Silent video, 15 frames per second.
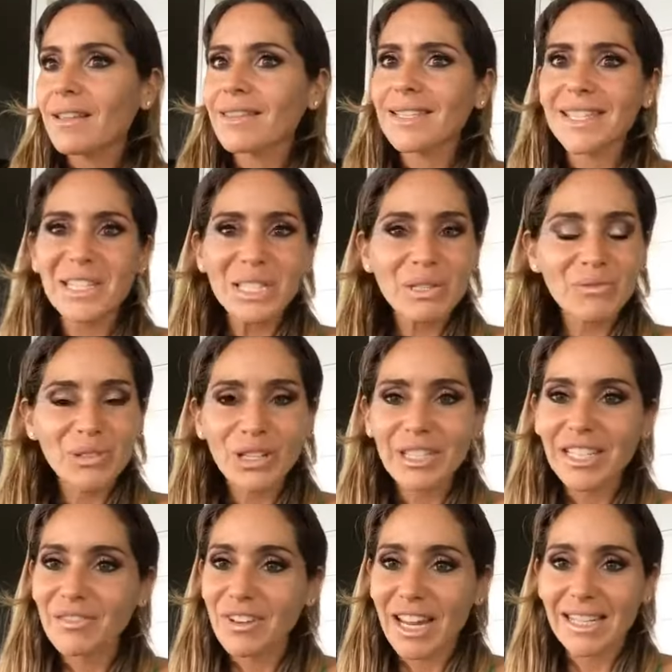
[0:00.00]
This isn't
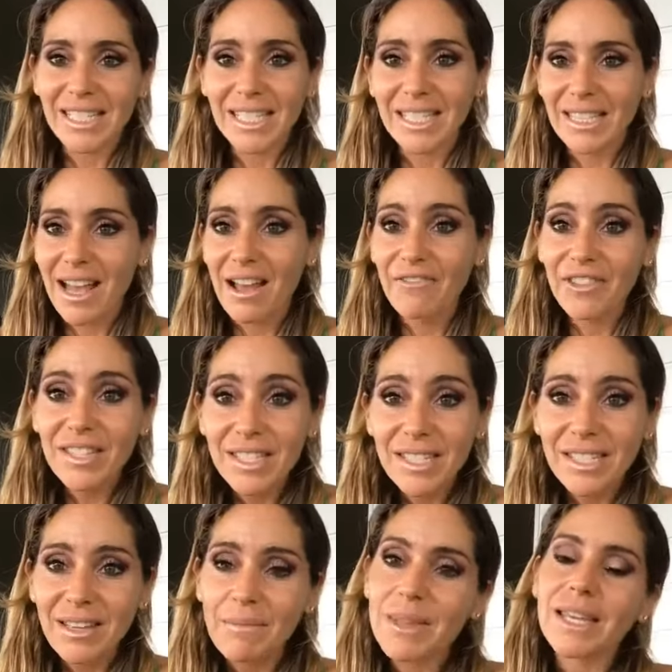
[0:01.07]
really advanced stuff. This
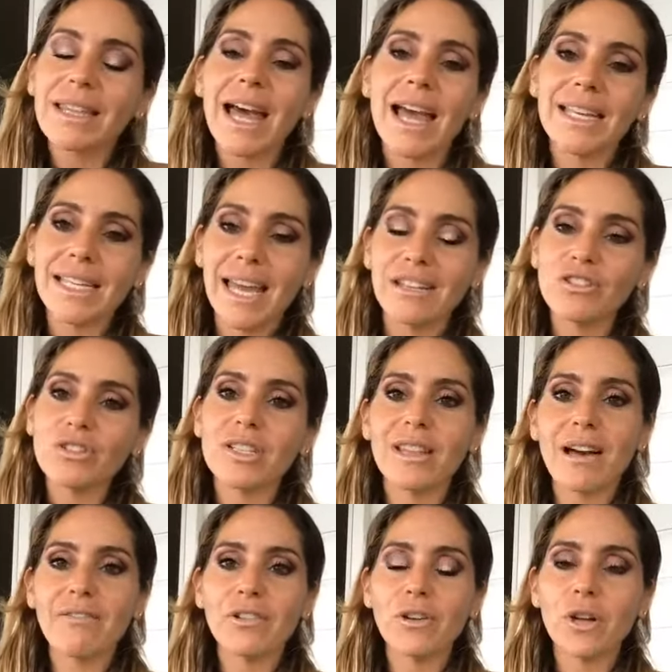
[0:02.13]
is something that an
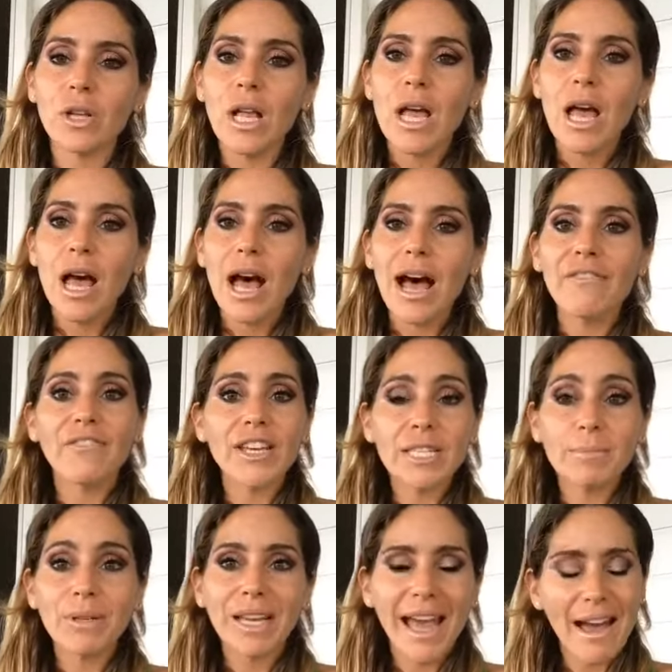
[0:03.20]
entry-level
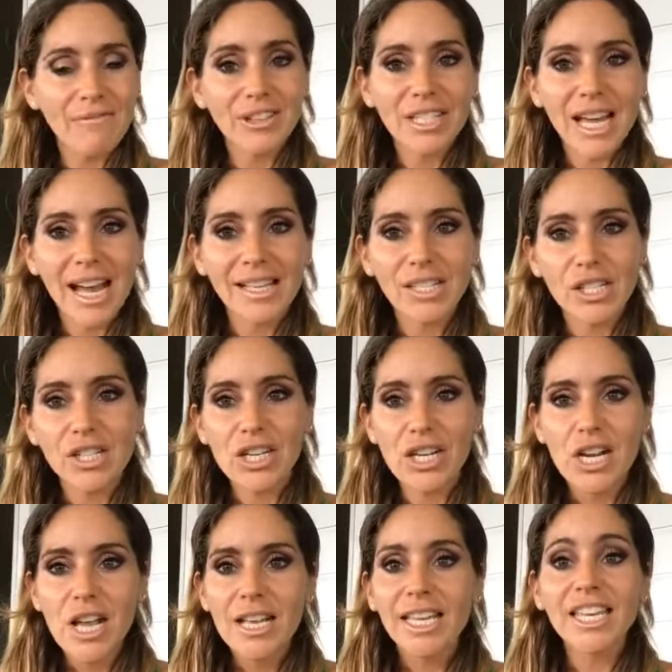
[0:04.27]
Facebook
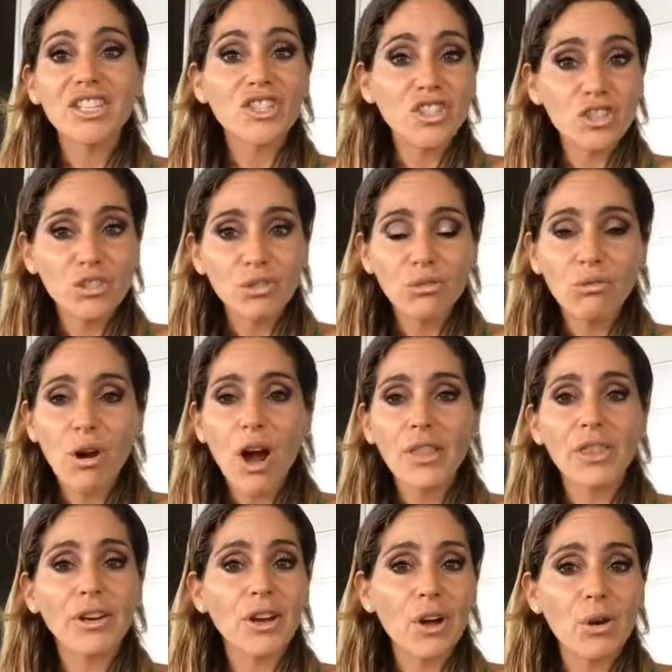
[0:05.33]
advertiser can do
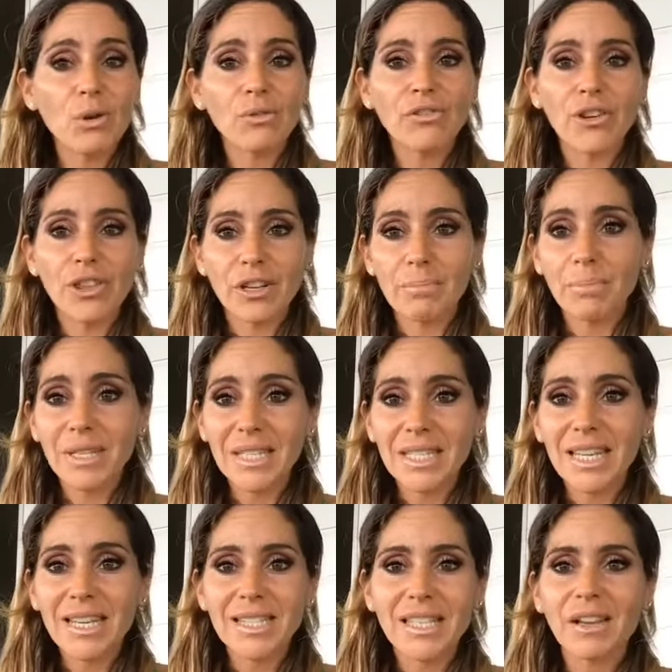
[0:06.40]
on their own for their
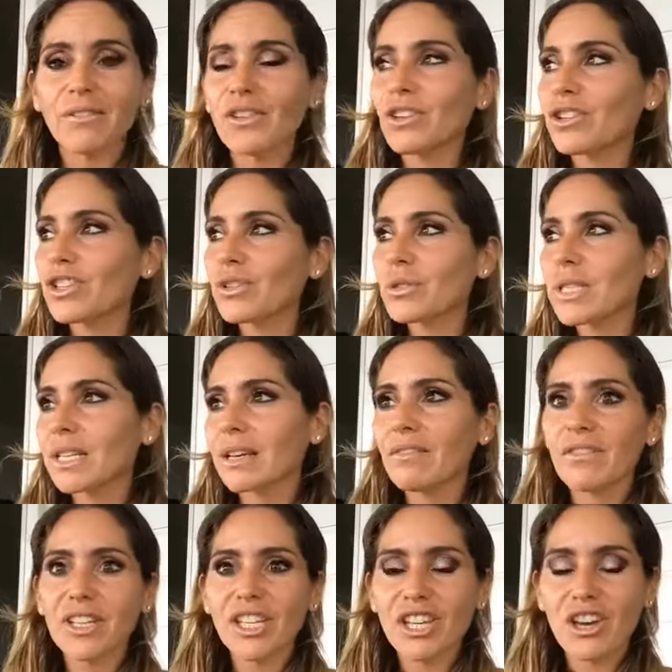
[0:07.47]
business. If you're using
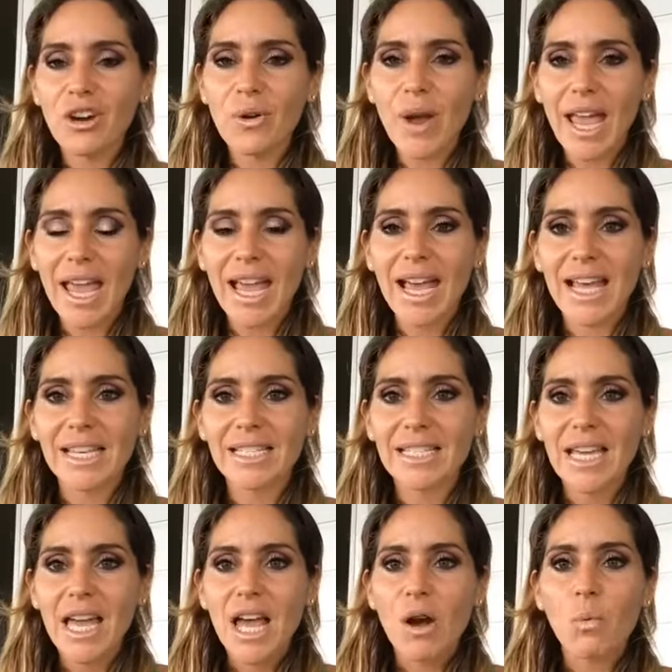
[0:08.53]
a video
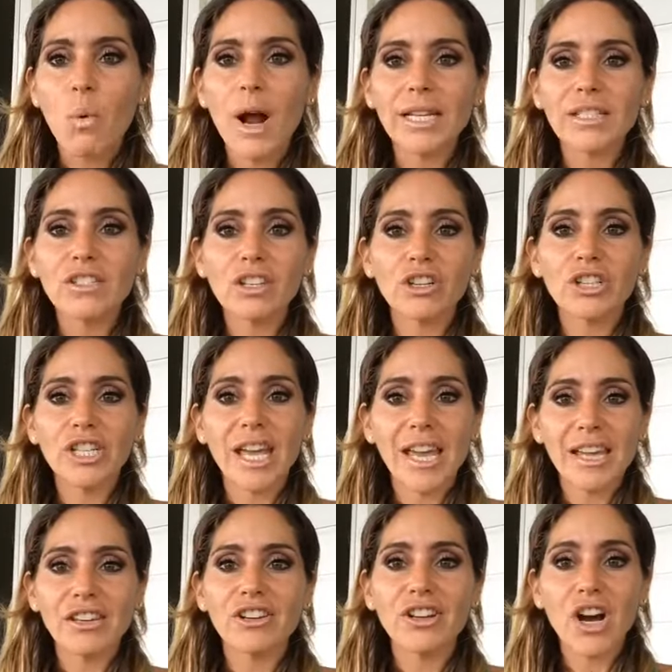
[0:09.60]
and wanting to
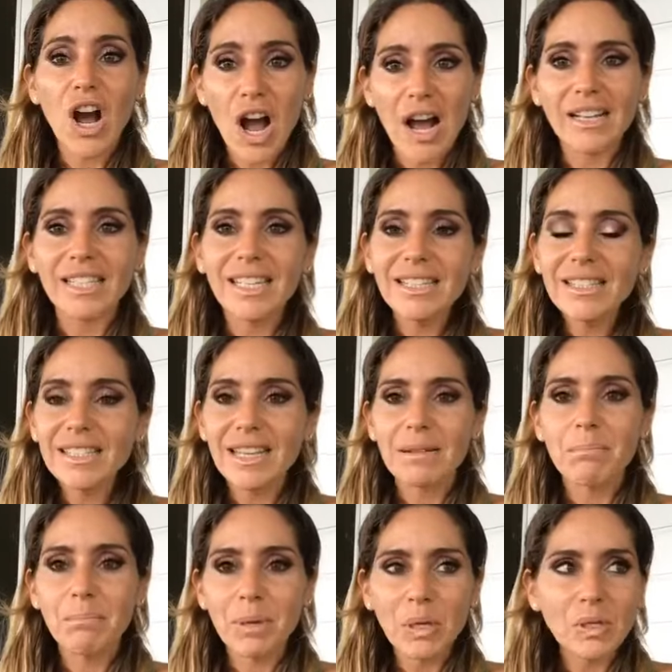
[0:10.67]
create your audience
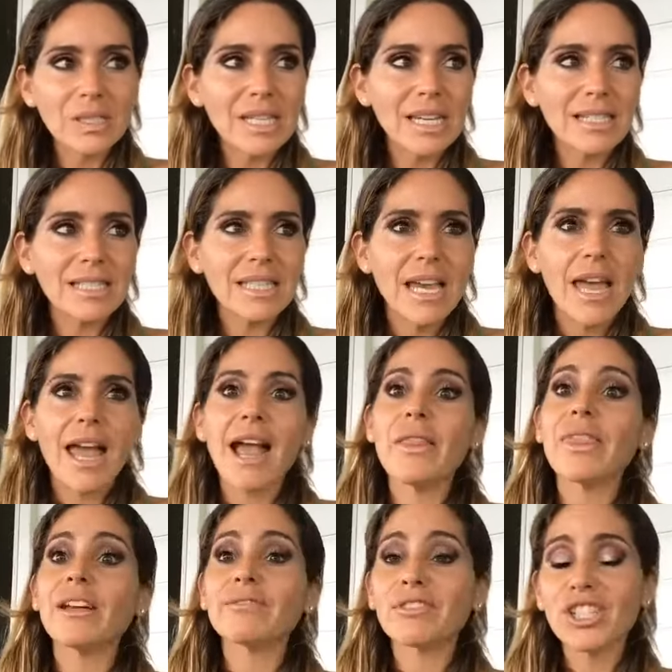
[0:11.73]
and build it
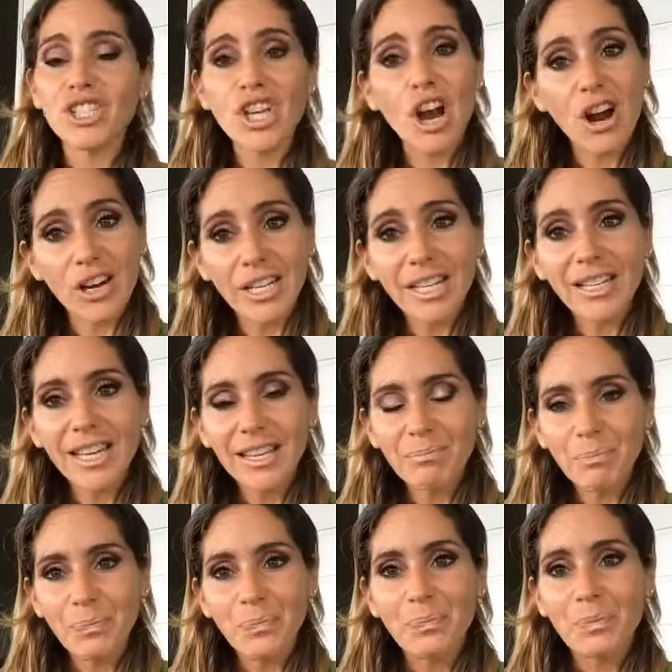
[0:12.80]
and then retarget
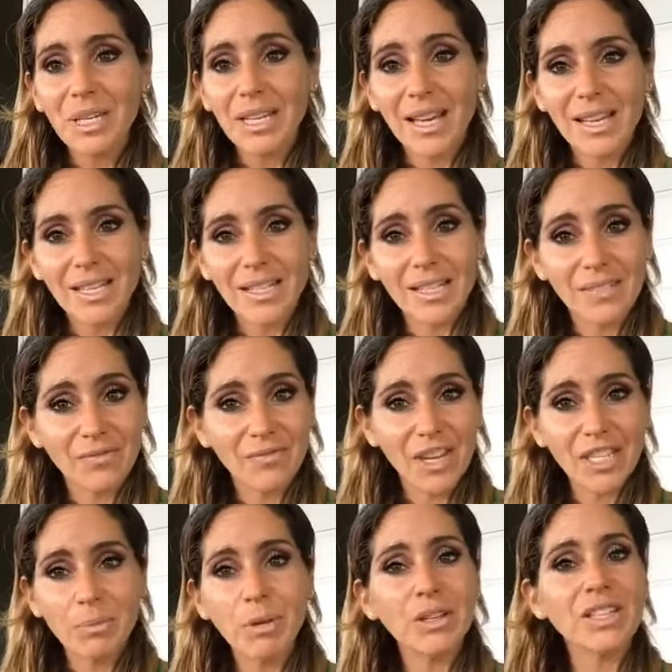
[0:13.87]
it, because
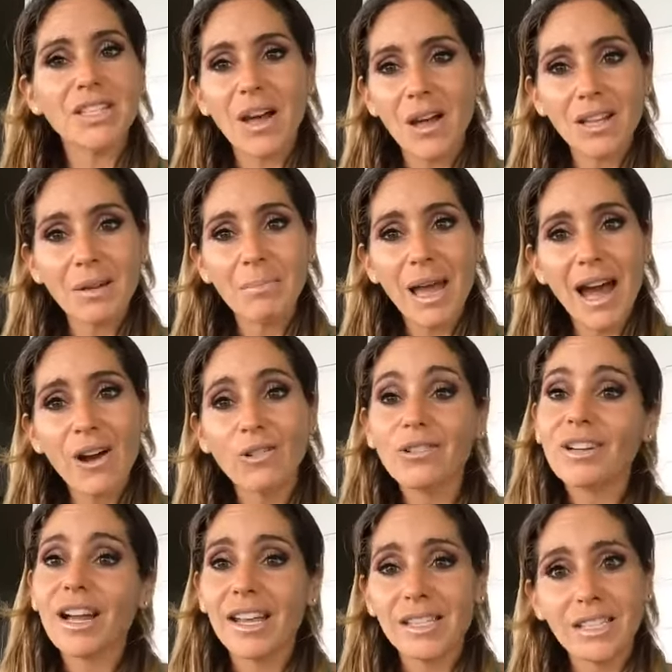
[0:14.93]
Facebook is all
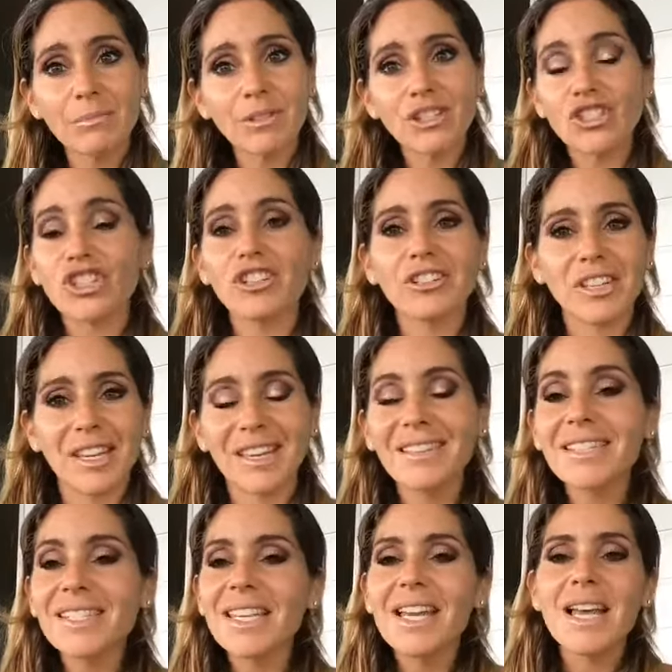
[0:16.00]
about customer
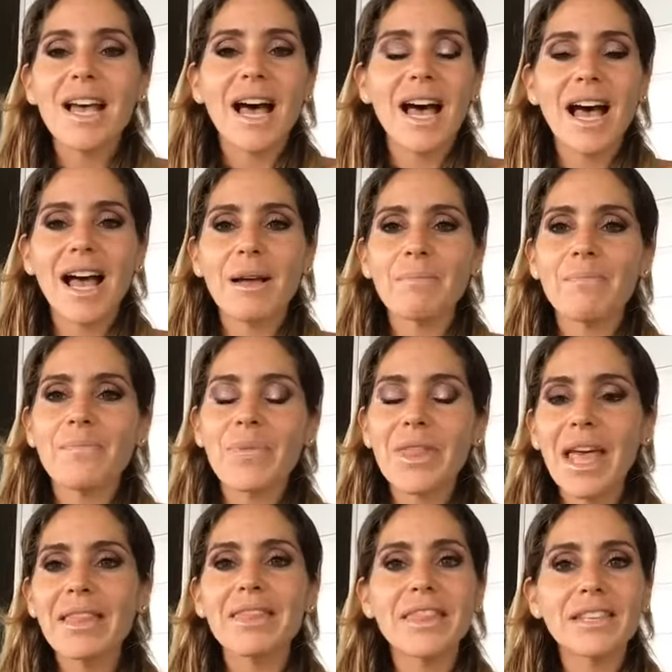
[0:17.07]
journeys,
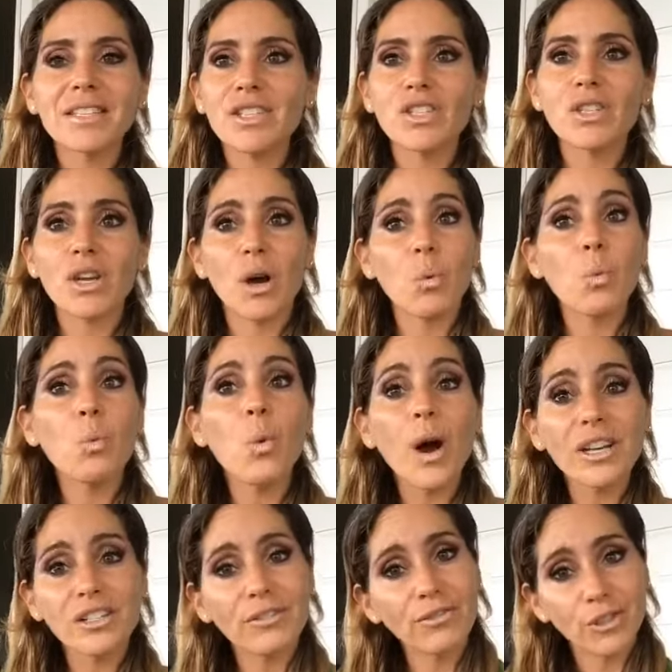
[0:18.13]
then this is a
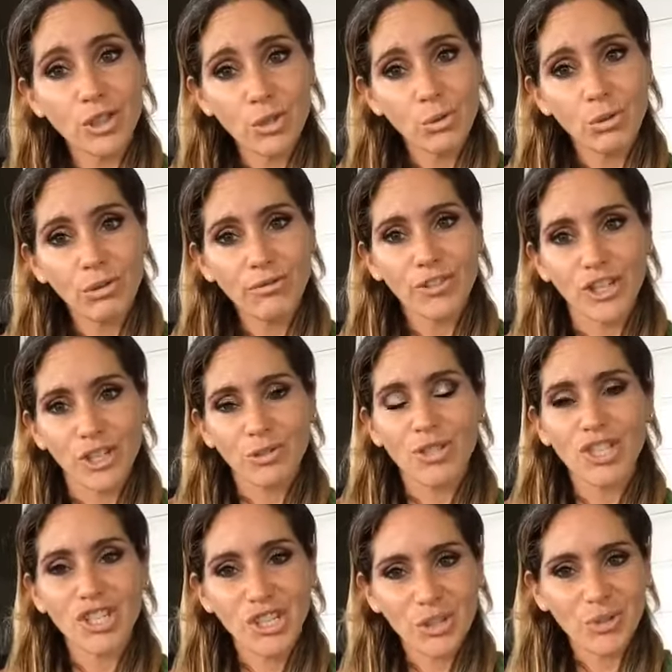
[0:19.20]
wonderful tool for you
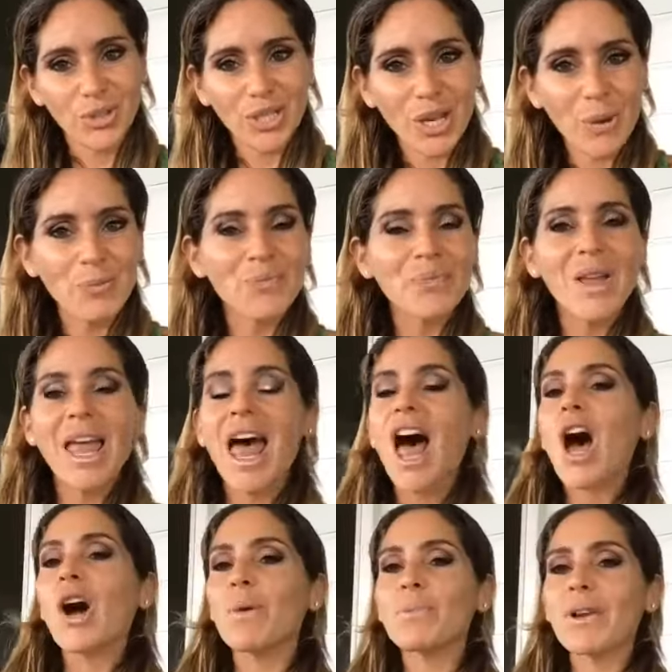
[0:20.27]
to use. So
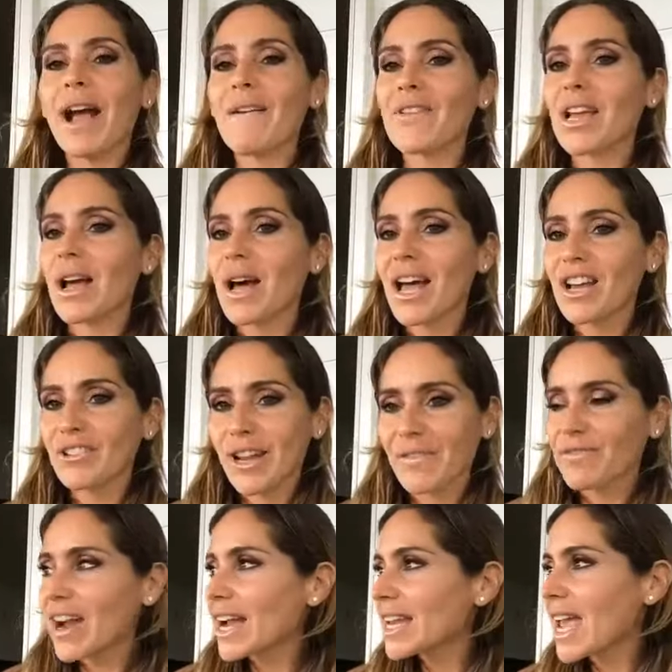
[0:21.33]
hope you're having a
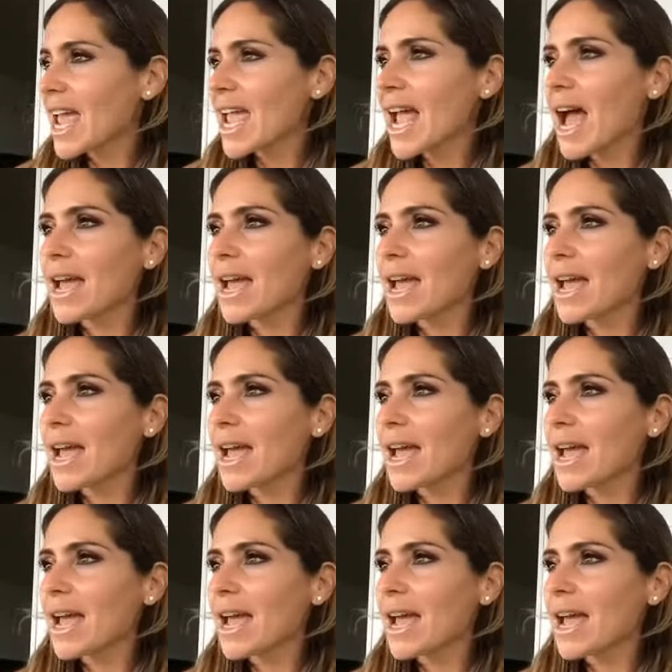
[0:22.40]
great Friday.